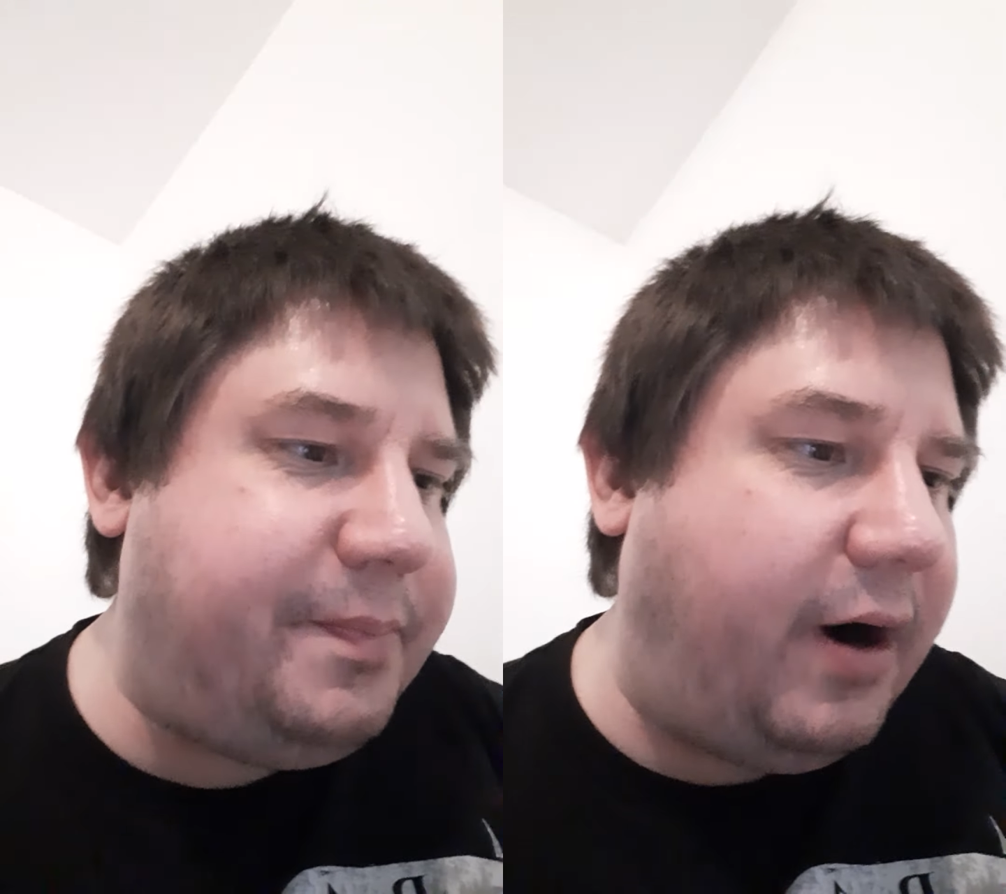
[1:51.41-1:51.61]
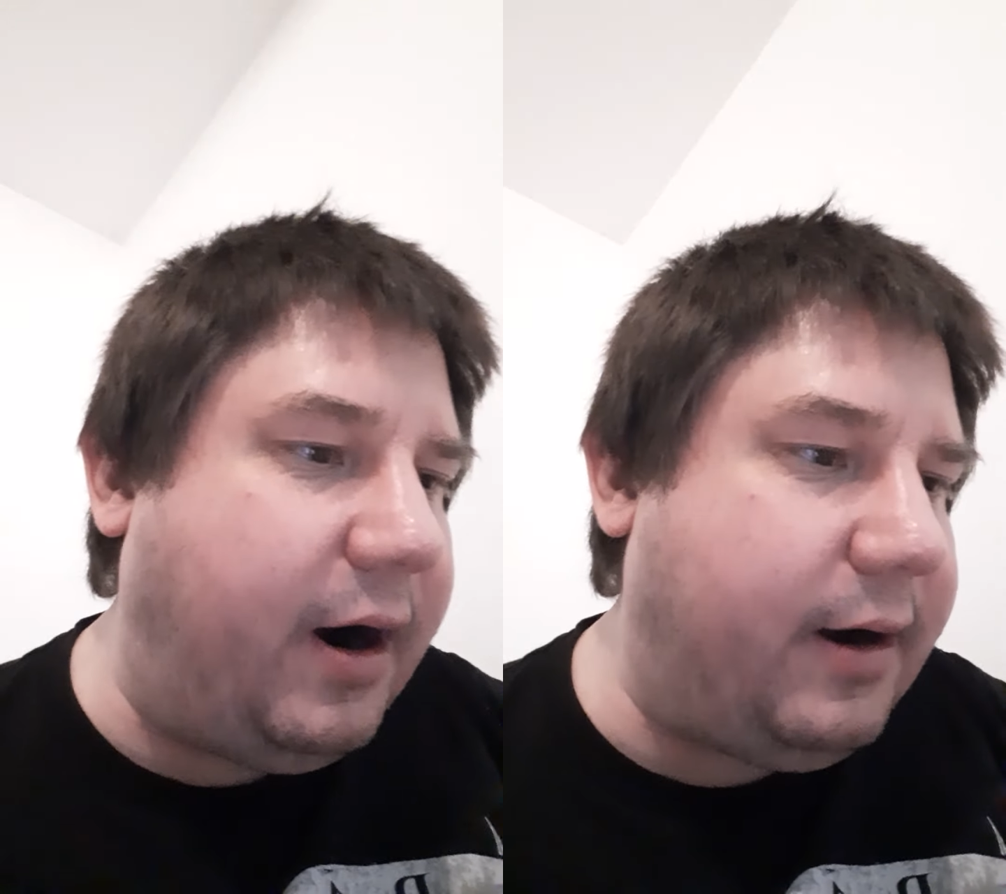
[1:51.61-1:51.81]

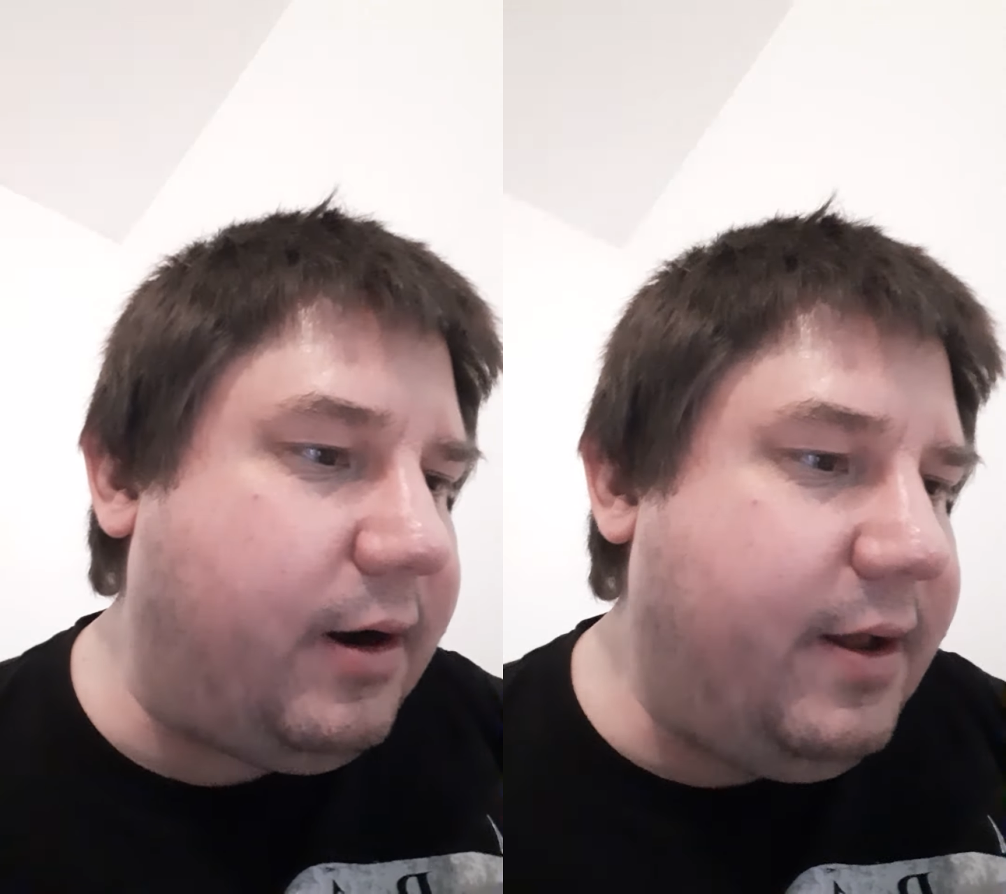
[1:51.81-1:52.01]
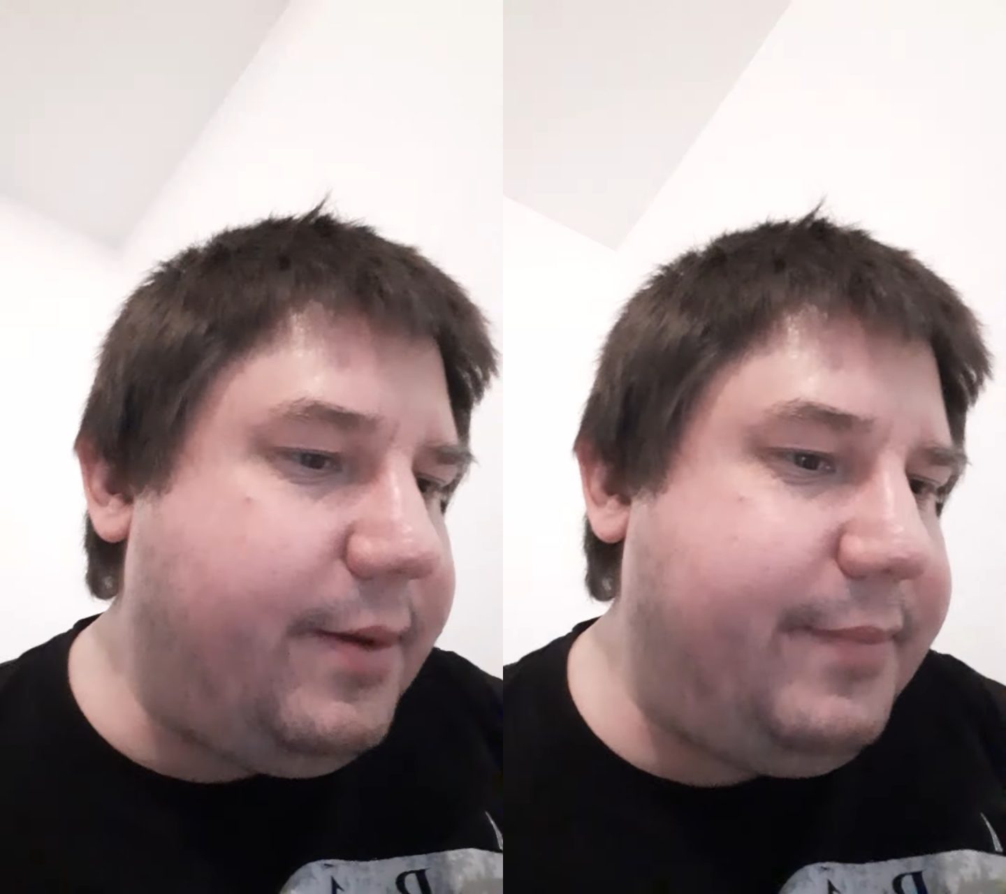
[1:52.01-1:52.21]

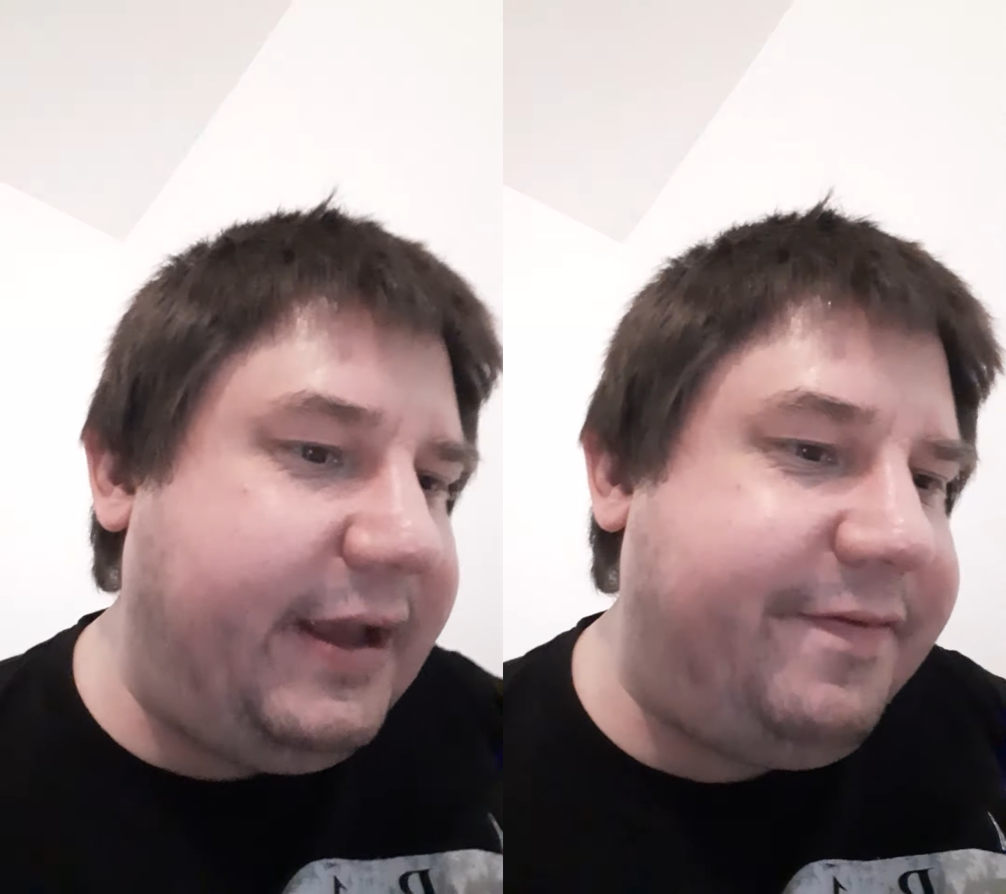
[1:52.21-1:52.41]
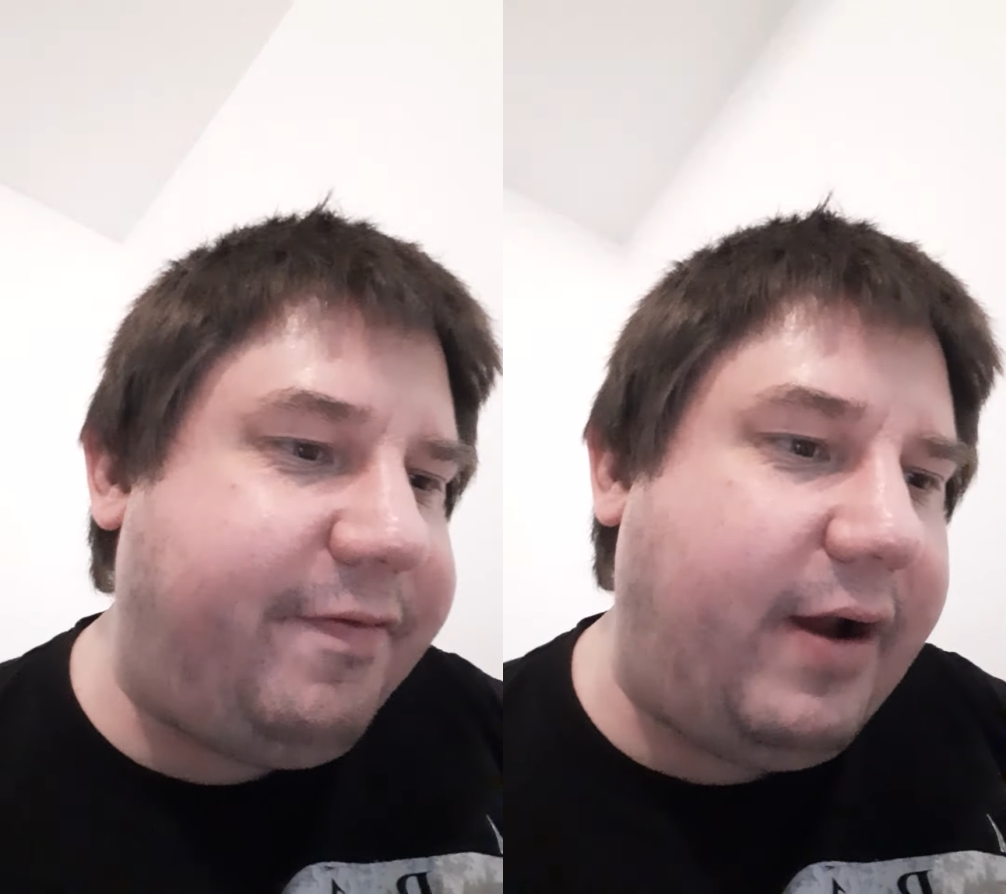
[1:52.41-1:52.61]
bar.
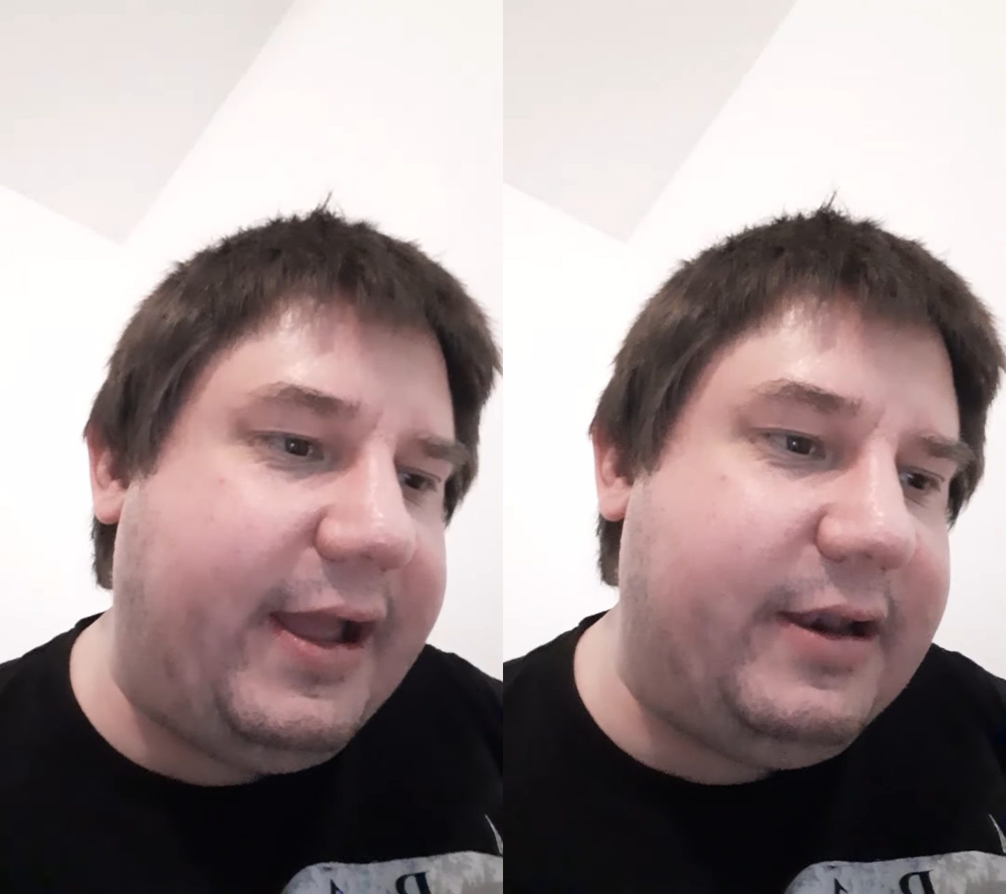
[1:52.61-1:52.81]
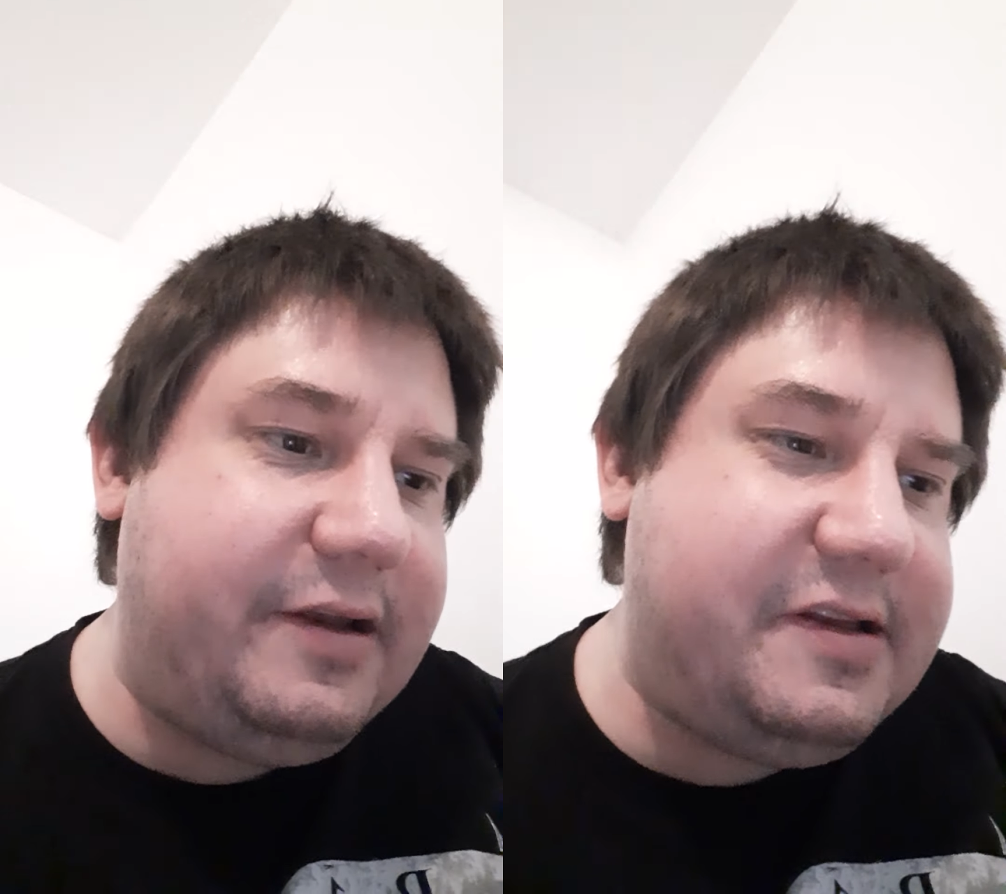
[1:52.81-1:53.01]
Make
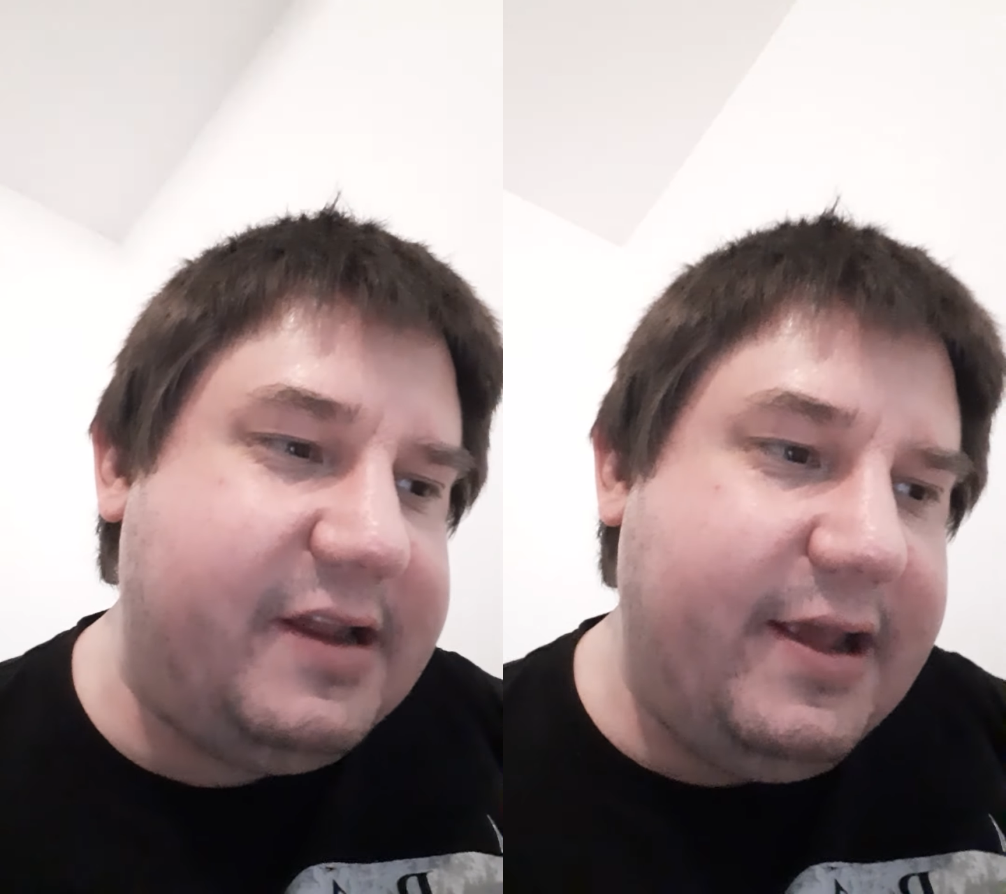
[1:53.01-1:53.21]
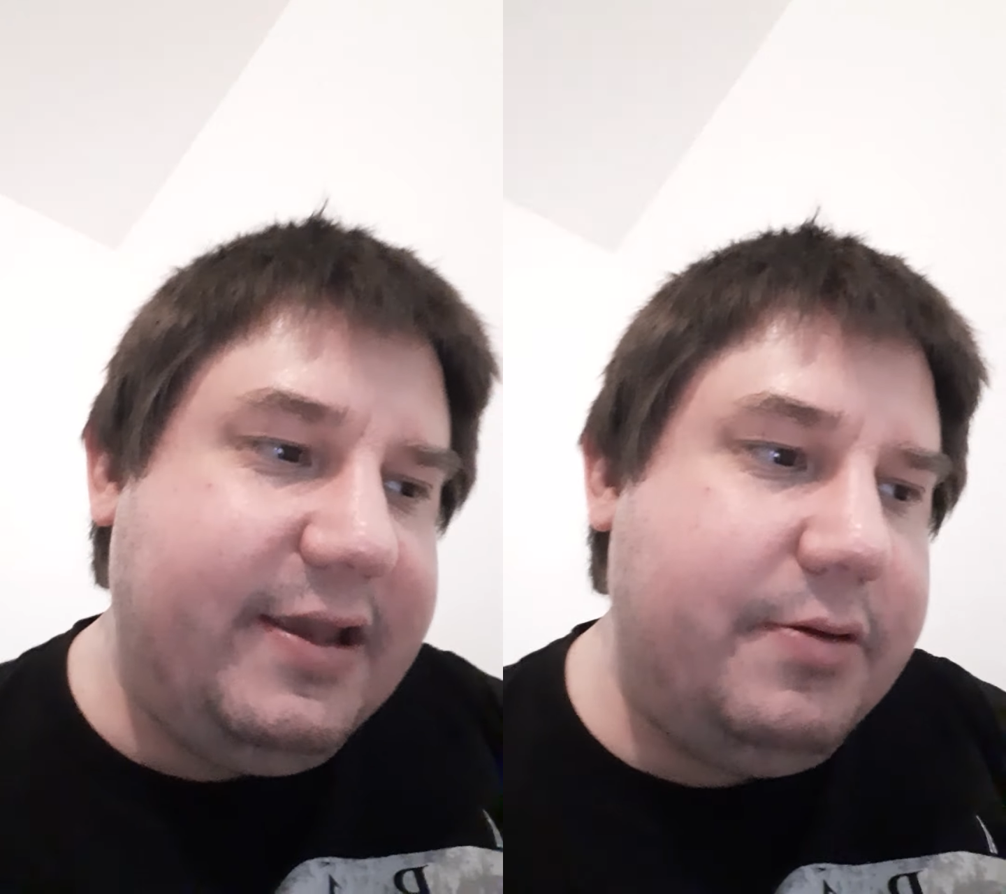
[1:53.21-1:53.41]
friends.